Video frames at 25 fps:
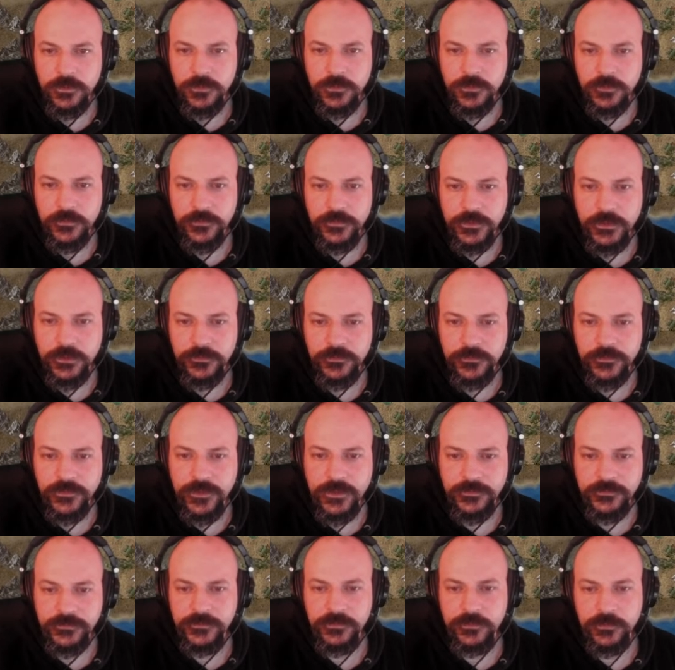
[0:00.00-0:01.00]
I think I'll just
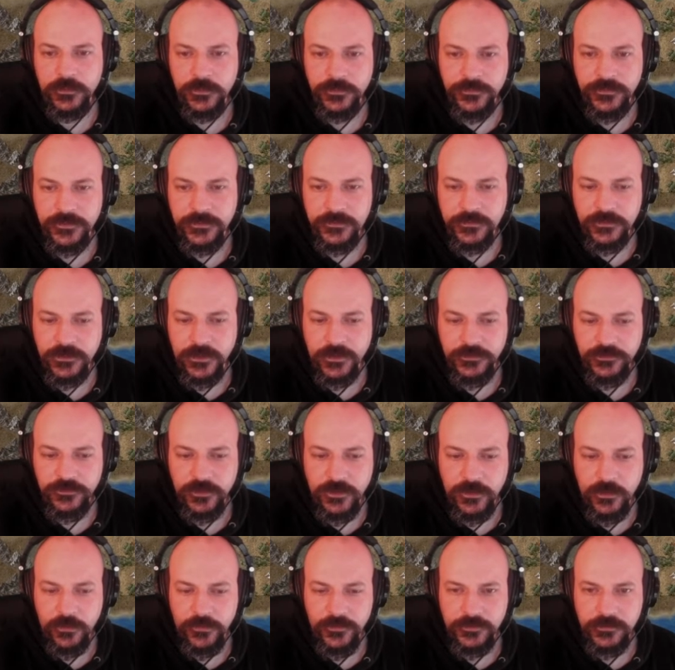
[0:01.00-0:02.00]
head towards these line
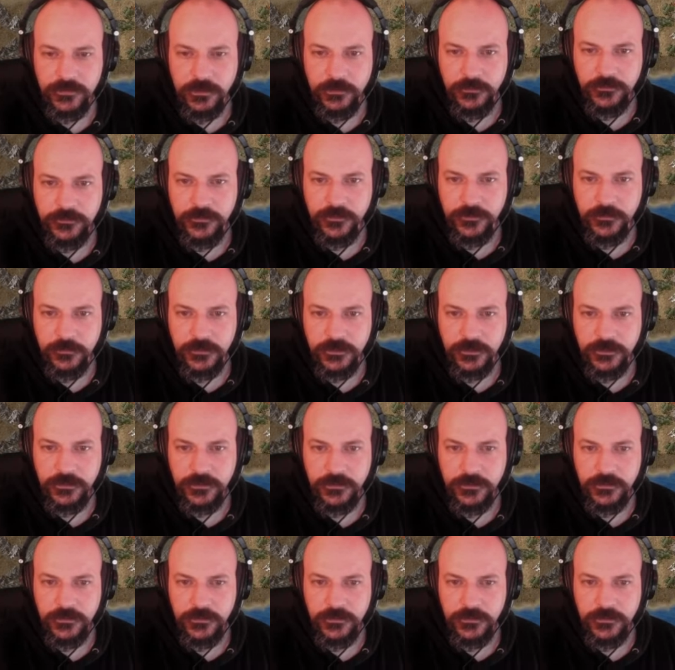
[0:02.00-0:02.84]
tri. Oh, there's loads of them. Look.